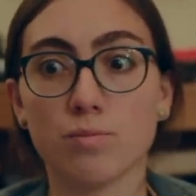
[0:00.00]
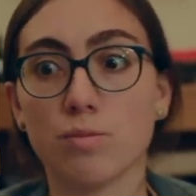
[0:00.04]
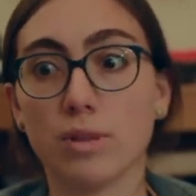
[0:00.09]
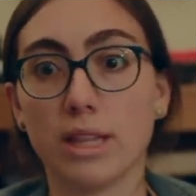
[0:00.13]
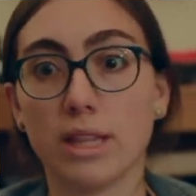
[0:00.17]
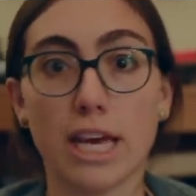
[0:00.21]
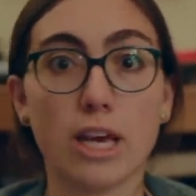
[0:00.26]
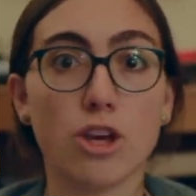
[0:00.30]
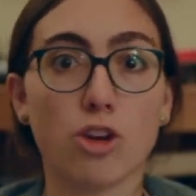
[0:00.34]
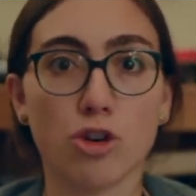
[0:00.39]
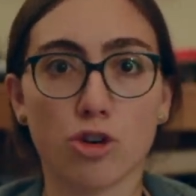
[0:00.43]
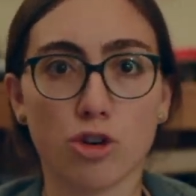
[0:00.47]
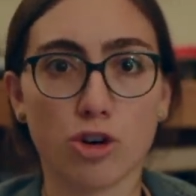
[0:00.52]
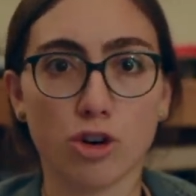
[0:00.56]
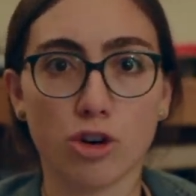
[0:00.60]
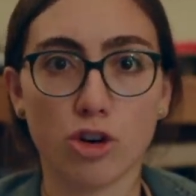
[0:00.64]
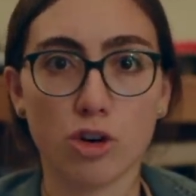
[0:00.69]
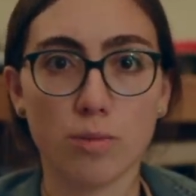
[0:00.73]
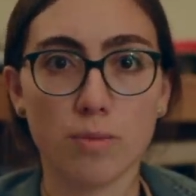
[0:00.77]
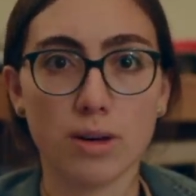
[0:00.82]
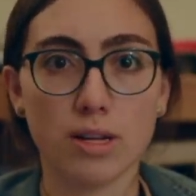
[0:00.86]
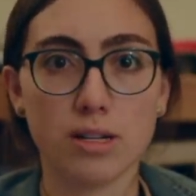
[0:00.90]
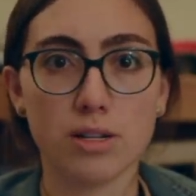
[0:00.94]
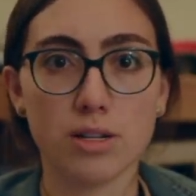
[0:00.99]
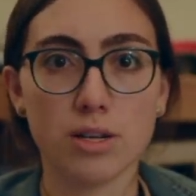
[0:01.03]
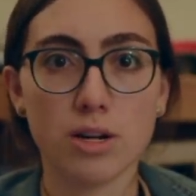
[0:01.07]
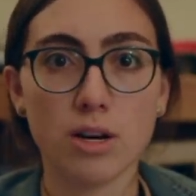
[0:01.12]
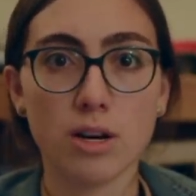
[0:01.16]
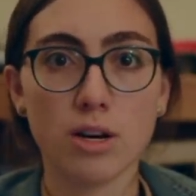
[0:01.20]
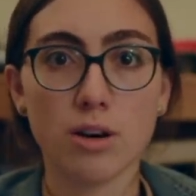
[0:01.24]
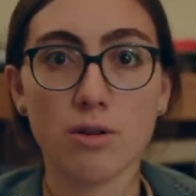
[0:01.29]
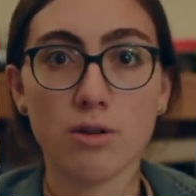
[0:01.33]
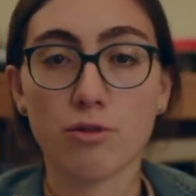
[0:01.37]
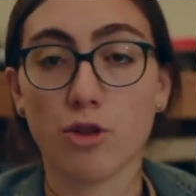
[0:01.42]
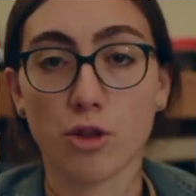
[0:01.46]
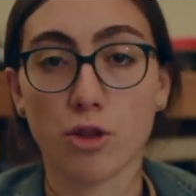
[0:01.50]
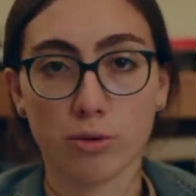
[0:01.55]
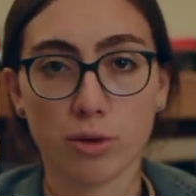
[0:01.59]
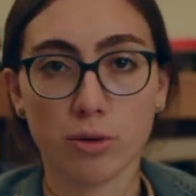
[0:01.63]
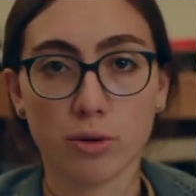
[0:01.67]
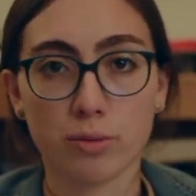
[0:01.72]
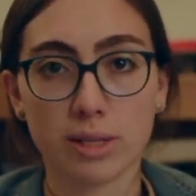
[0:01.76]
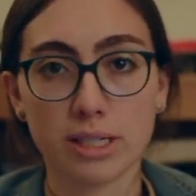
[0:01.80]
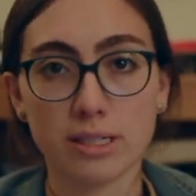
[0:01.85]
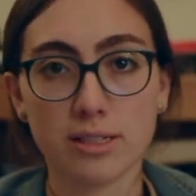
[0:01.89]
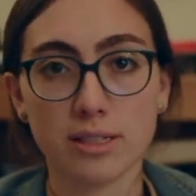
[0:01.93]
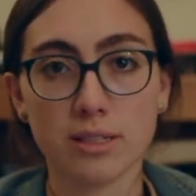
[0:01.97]
like your argument for their own
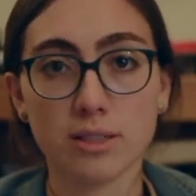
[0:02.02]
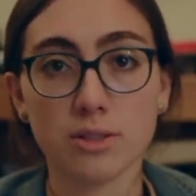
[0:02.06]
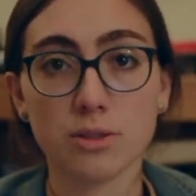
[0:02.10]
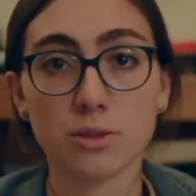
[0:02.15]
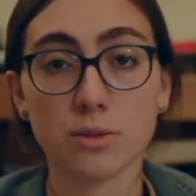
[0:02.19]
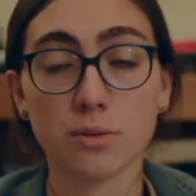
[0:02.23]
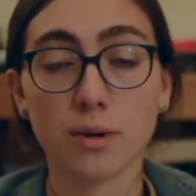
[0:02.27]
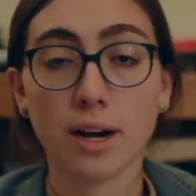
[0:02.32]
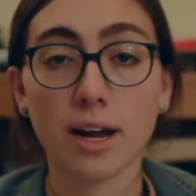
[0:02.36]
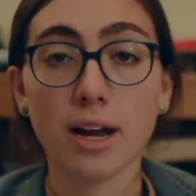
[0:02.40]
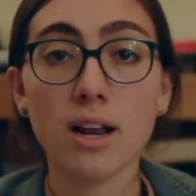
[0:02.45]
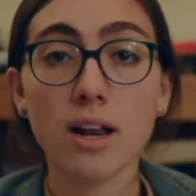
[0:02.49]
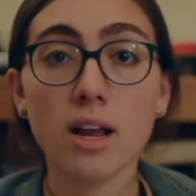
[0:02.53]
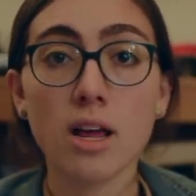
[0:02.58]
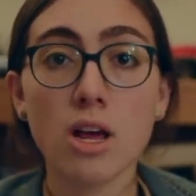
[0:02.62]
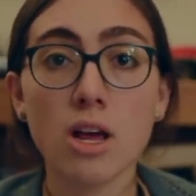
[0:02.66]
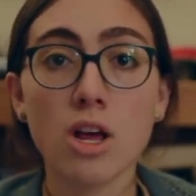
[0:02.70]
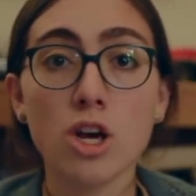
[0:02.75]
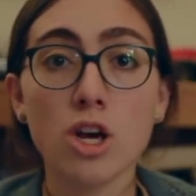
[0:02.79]
reasons, right?